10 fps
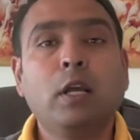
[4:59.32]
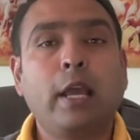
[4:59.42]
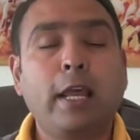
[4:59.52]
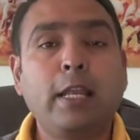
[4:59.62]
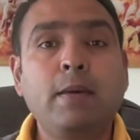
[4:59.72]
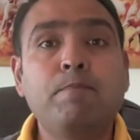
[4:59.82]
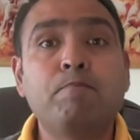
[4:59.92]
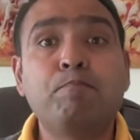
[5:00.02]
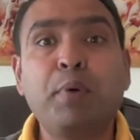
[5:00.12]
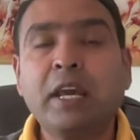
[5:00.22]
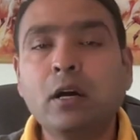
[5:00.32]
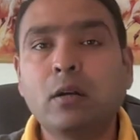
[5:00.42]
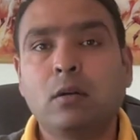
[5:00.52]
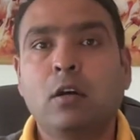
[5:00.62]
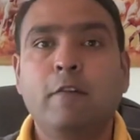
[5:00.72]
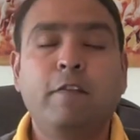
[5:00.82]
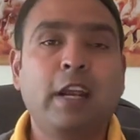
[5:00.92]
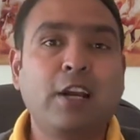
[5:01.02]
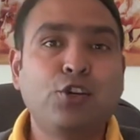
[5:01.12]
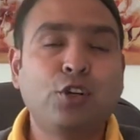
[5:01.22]
any bigger
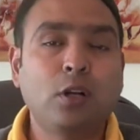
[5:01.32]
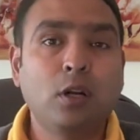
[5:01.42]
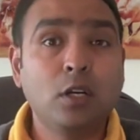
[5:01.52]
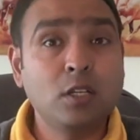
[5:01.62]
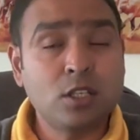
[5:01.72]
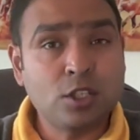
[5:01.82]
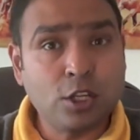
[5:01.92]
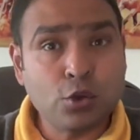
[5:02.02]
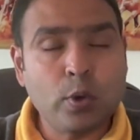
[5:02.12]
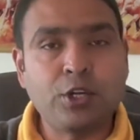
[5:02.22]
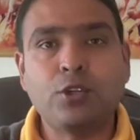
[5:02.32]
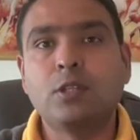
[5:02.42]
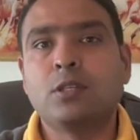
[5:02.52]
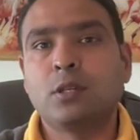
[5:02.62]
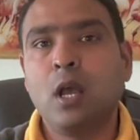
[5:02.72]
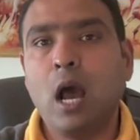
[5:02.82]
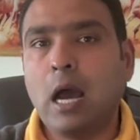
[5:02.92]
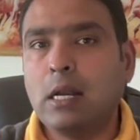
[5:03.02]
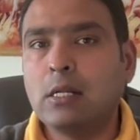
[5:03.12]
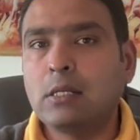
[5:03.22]
financial situations
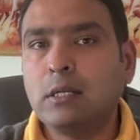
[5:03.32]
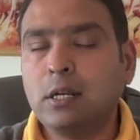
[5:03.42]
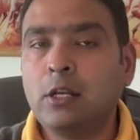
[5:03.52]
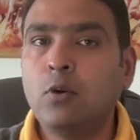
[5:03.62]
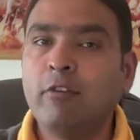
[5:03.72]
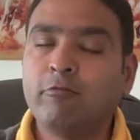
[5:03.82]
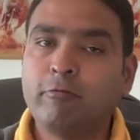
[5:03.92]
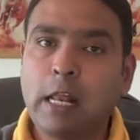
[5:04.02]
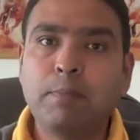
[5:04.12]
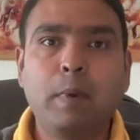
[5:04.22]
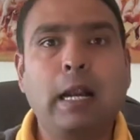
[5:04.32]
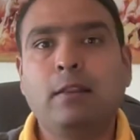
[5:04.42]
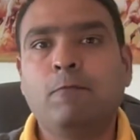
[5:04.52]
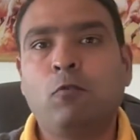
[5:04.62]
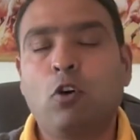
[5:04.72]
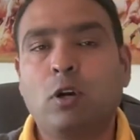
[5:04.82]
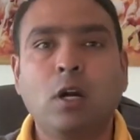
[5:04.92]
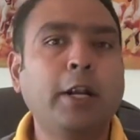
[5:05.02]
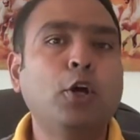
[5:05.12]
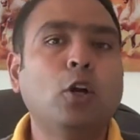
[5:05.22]
unless until you have well planned them for.
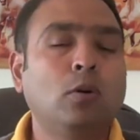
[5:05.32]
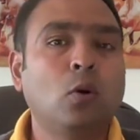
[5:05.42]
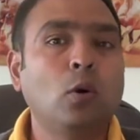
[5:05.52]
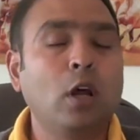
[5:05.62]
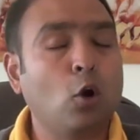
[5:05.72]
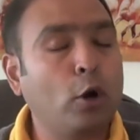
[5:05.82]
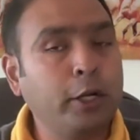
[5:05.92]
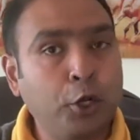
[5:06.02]
Cut your coat according